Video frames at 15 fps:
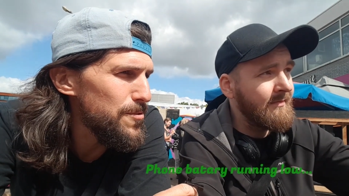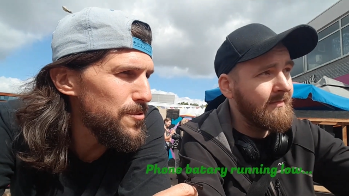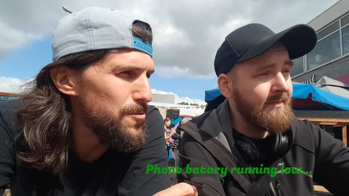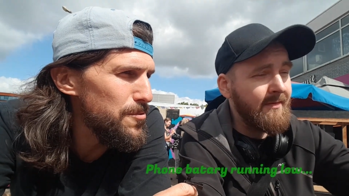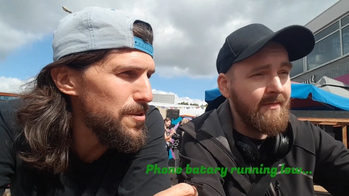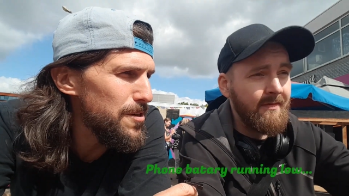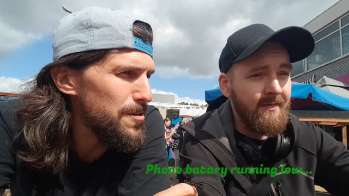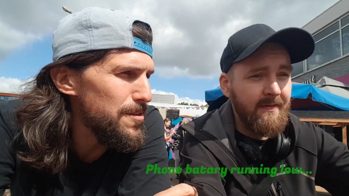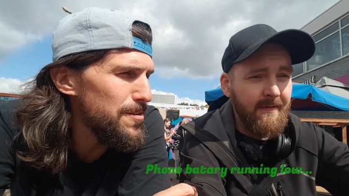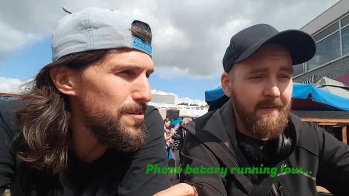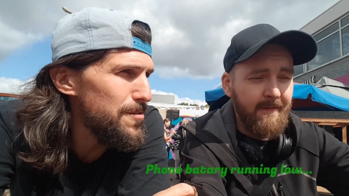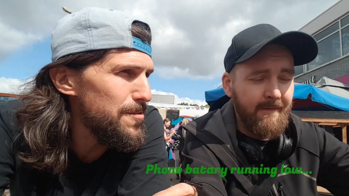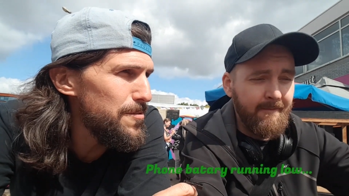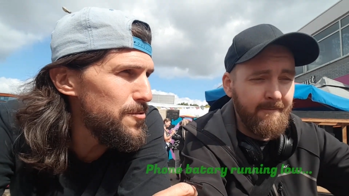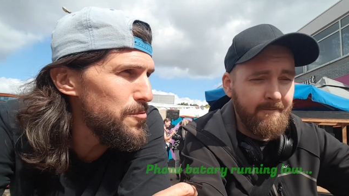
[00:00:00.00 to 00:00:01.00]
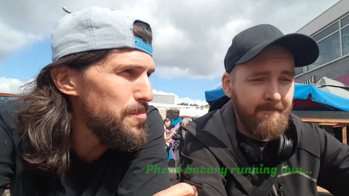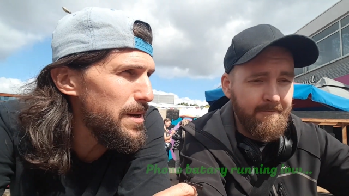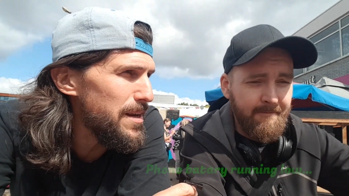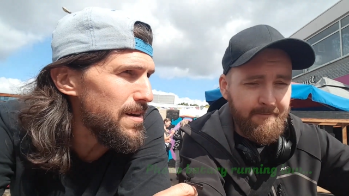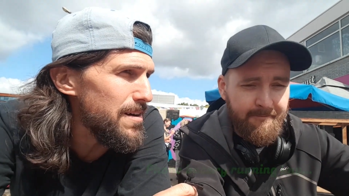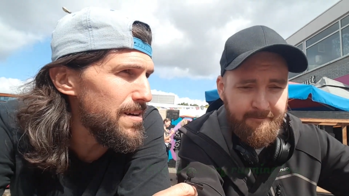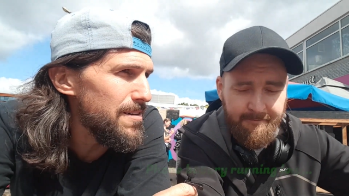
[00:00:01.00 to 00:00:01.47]
Speaker 1: do their do
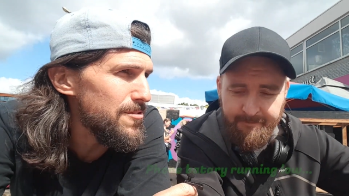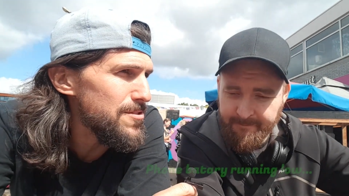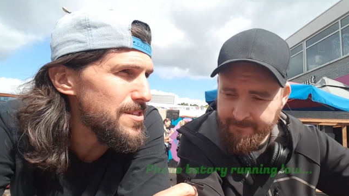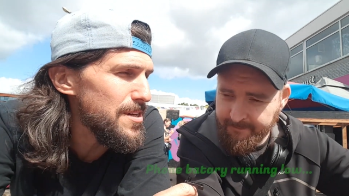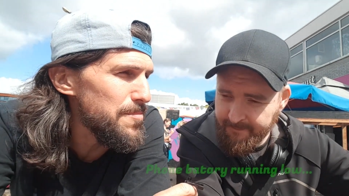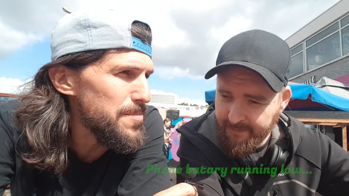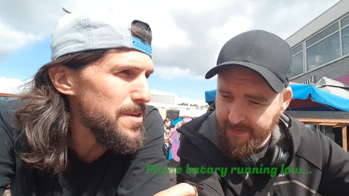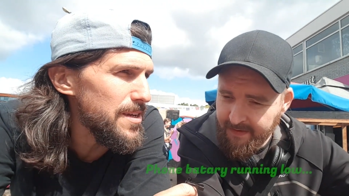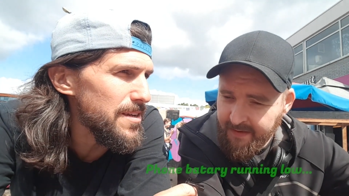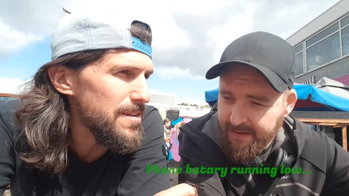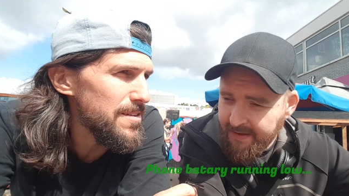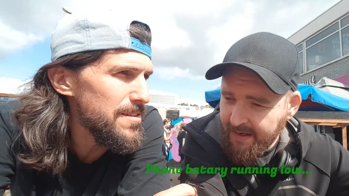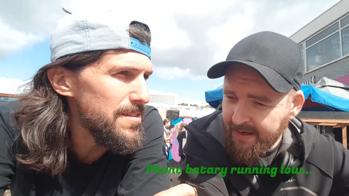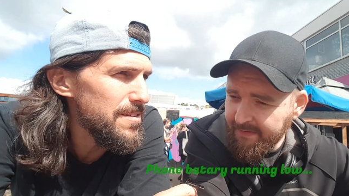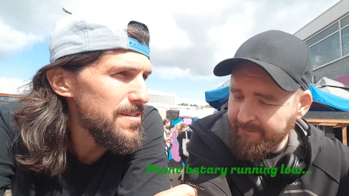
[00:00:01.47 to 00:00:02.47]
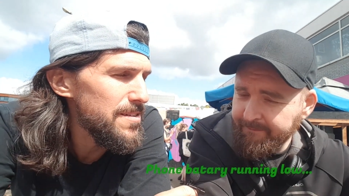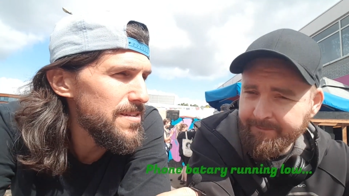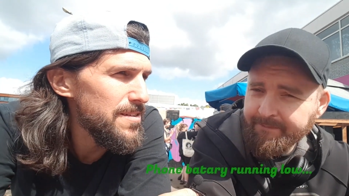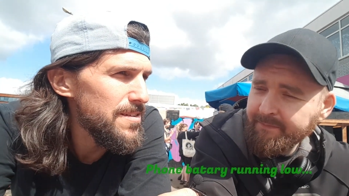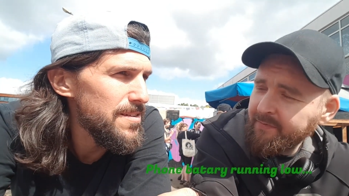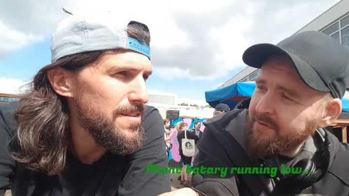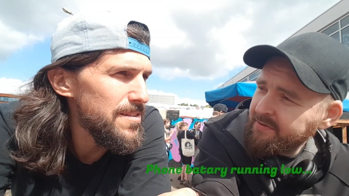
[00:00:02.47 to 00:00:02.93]
better or something.
Speaker 2: Yeah,
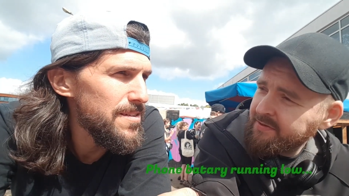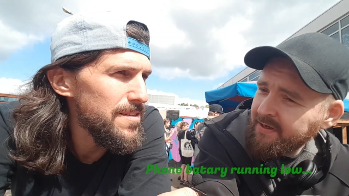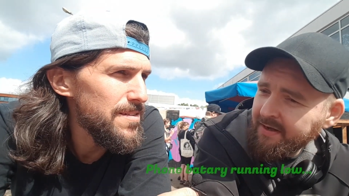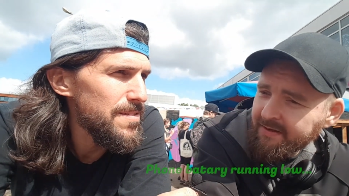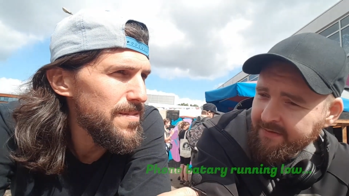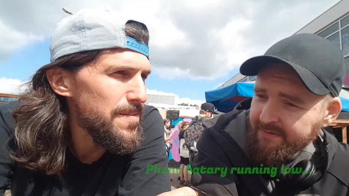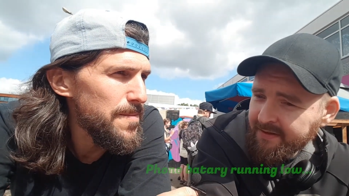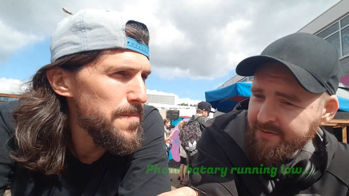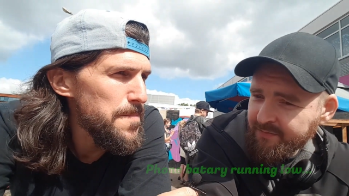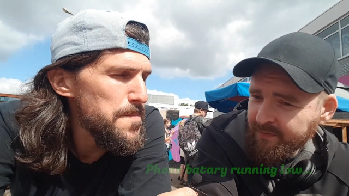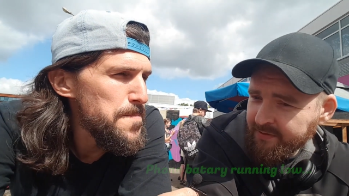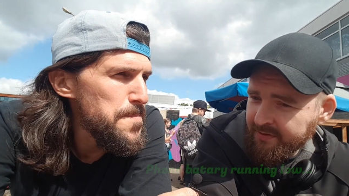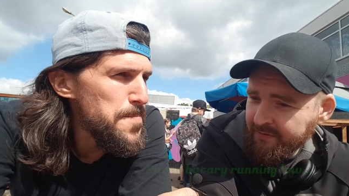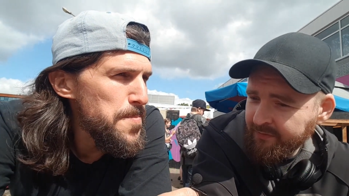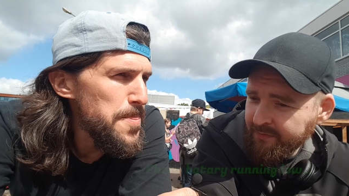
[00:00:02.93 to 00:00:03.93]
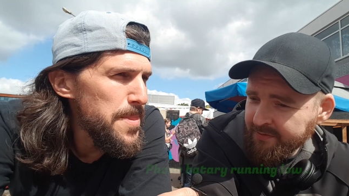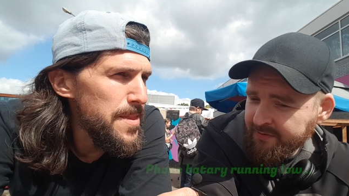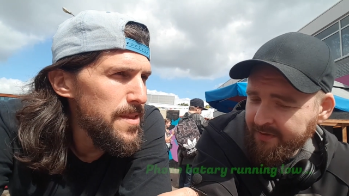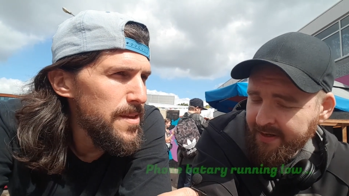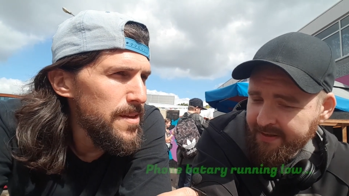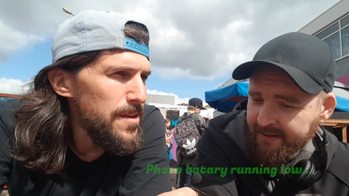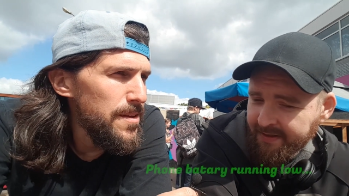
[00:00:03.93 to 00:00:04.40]
because I that's what you were
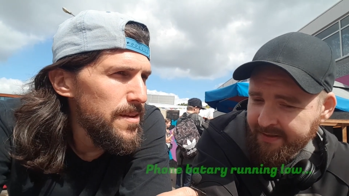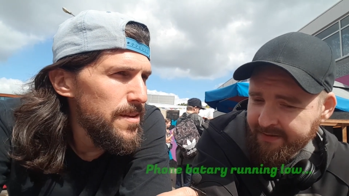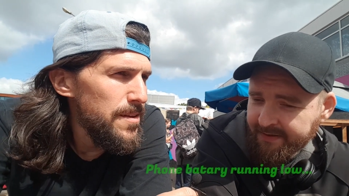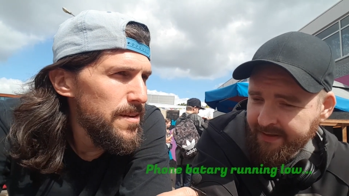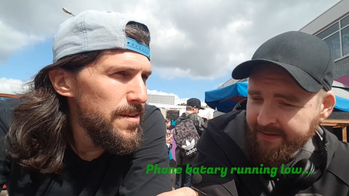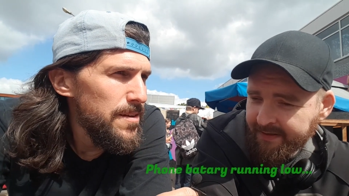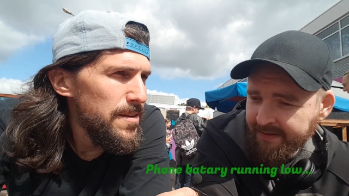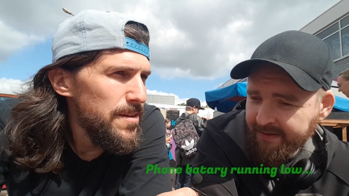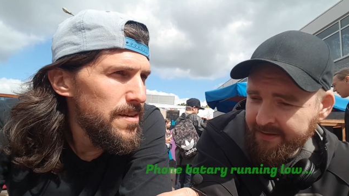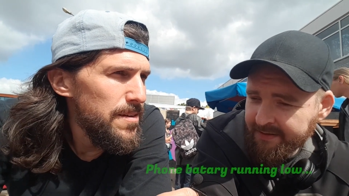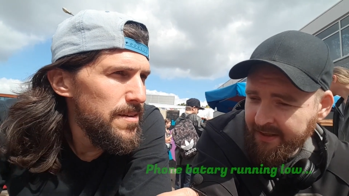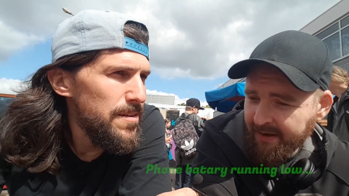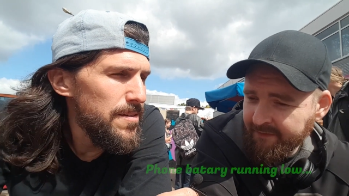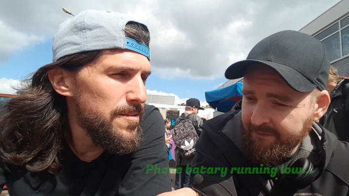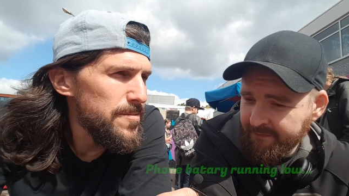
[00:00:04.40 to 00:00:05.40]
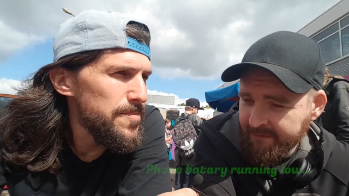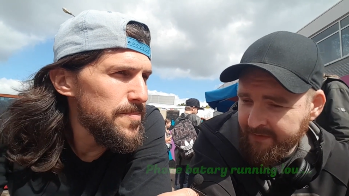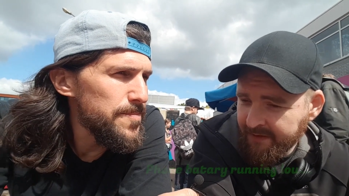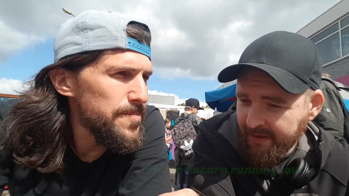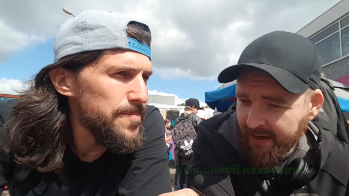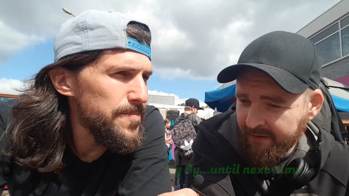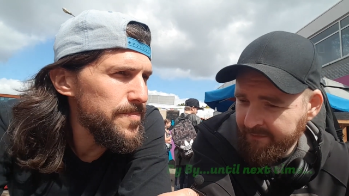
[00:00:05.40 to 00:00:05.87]
trying to hint at, and that's I've
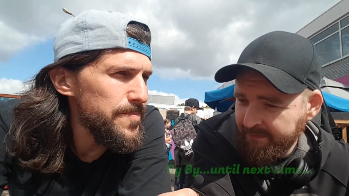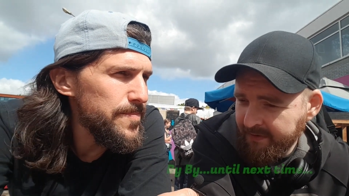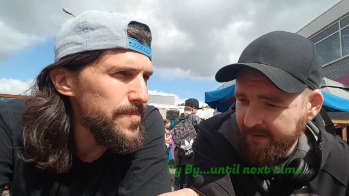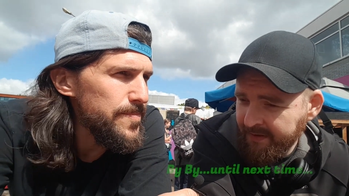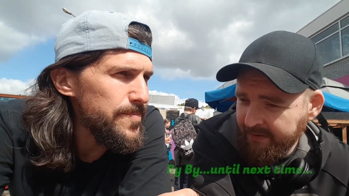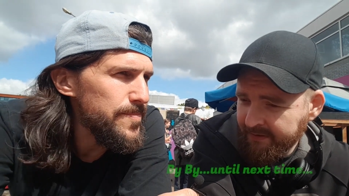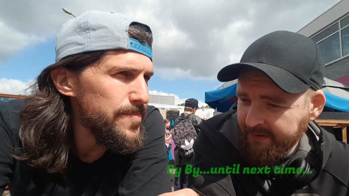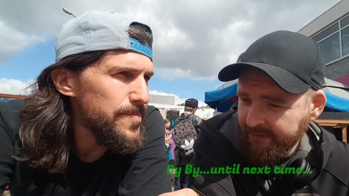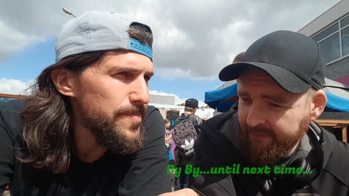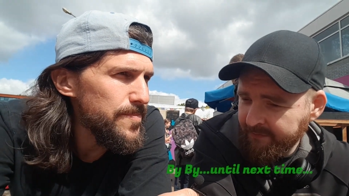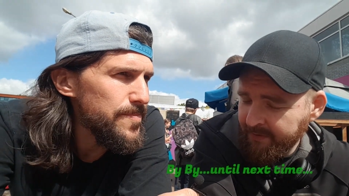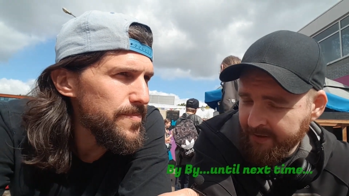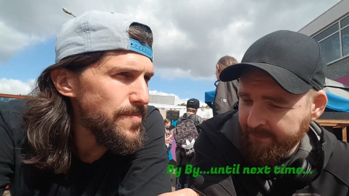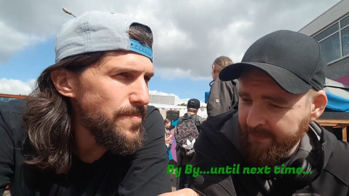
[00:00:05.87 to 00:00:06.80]
that I've been hearing that from other